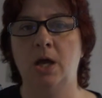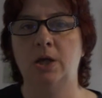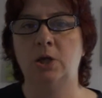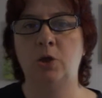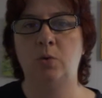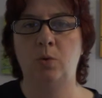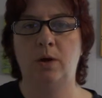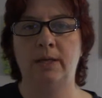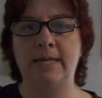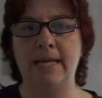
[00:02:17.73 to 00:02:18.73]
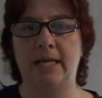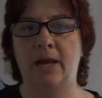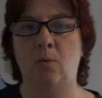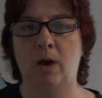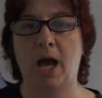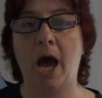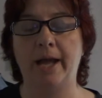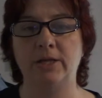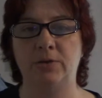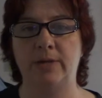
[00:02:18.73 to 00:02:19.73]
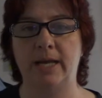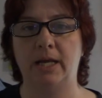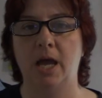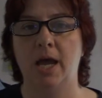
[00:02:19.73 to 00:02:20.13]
you need and what kind you need.